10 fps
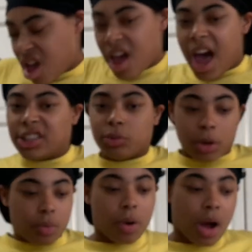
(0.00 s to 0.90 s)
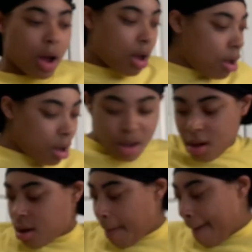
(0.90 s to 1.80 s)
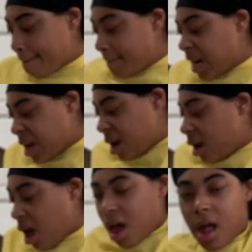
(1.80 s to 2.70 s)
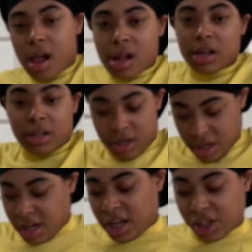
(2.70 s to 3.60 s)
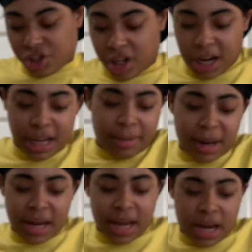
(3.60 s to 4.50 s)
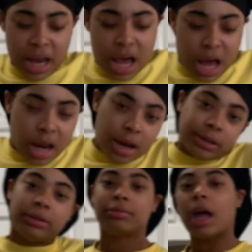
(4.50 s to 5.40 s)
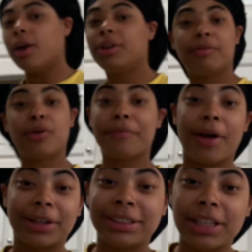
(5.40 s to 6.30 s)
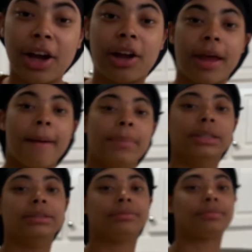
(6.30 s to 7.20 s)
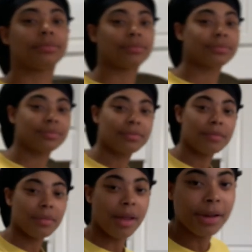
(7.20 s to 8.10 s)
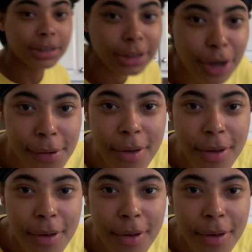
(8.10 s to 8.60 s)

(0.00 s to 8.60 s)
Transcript: I just wanna run. Body yada yada. Shoulda got that body yada yada. I don't even know if y'all can see all that, but yeah.